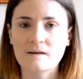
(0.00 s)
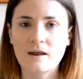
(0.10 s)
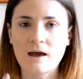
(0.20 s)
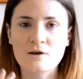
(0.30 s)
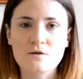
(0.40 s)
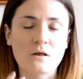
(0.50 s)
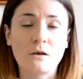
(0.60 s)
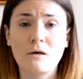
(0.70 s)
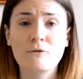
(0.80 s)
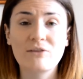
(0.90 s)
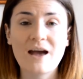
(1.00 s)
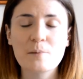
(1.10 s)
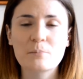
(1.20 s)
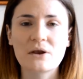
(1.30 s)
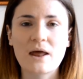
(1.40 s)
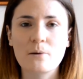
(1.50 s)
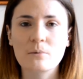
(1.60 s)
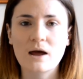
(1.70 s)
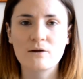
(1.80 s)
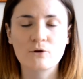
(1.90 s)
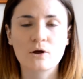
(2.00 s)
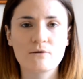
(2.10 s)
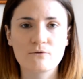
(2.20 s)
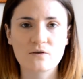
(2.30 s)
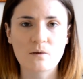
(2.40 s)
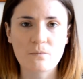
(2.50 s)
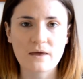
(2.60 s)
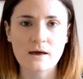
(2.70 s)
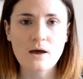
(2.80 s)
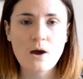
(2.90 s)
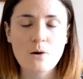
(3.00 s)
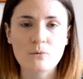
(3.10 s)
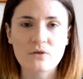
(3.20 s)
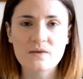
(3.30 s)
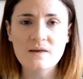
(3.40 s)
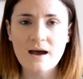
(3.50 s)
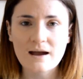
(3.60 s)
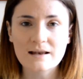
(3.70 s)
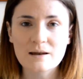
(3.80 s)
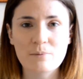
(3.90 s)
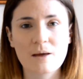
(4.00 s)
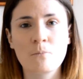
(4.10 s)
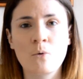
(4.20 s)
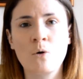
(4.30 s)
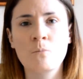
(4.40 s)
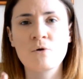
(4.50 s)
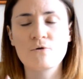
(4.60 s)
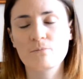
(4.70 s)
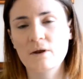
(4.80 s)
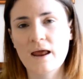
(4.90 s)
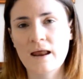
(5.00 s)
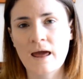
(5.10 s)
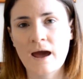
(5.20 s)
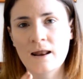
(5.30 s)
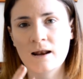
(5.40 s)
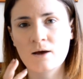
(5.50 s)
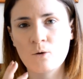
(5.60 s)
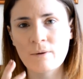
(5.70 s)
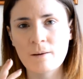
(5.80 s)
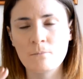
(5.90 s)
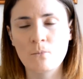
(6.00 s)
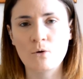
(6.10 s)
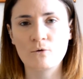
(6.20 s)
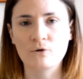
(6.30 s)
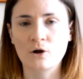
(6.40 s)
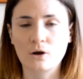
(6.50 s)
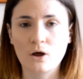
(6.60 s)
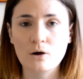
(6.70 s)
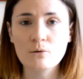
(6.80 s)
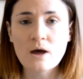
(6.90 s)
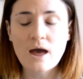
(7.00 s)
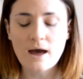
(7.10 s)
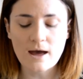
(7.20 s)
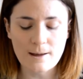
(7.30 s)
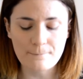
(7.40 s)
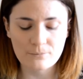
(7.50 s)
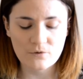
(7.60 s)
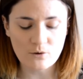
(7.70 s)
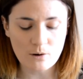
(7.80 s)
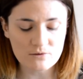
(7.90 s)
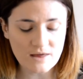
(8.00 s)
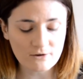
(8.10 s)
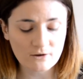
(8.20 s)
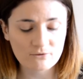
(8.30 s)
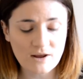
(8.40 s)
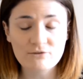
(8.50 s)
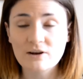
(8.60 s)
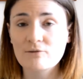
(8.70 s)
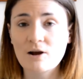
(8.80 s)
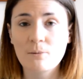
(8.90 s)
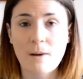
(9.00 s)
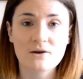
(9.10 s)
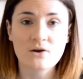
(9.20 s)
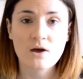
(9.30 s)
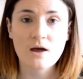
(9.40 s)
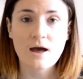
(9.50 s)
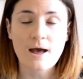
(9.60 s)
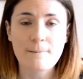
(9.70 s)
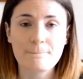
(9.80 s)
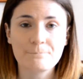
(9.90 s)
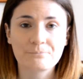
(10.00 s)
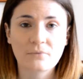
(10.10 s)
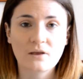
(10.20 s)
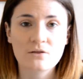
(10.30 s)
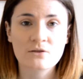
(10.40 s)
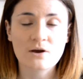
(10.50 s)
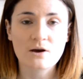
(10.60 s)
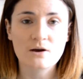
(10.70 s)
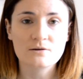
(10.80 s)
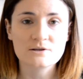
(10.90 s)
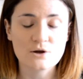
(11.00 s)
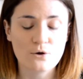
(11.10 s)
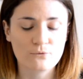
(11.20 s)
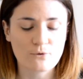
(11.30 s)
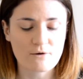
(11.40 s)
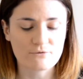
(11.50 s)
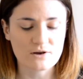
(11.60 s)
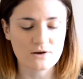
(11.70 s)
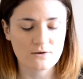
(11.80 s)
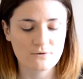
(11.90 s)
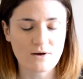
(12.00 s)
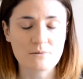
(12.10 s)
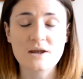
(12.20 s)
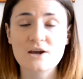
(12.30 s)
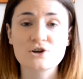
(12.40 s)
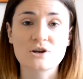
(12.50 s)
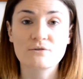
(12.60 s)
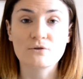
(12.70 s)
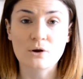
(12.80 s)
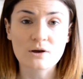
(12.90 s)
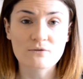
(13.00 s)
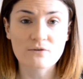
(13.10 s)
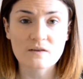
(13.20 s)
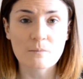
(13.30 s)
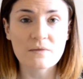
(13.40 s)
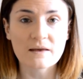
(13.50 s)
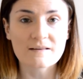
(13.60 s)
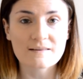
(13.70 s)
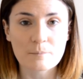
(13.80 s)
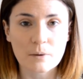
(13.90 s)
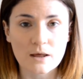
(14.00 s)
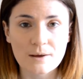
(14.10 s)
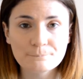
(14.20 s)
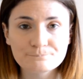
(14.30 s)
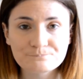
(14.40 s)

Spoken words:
and I used to love that, but now I'm kind of looking for something with a tiny bit more movement in it and a little bit more of a glow. So I would definitely recommend the Dior Forever foundation if you're looking for something similar.